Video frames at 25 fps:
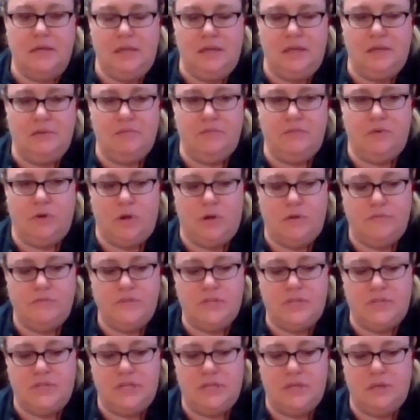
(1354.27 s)
involved
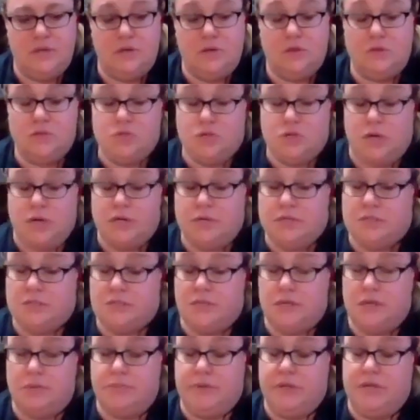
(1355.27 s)
in trying
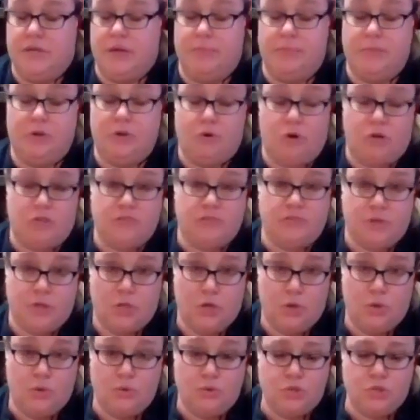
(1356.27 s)
to become a CrossFit
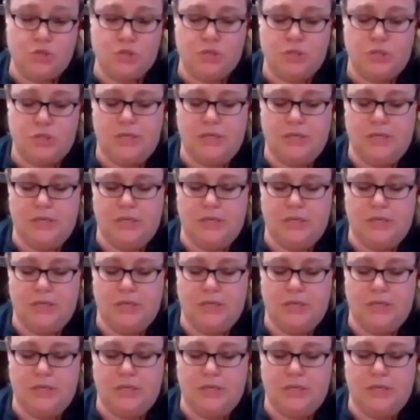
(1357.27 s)
coach.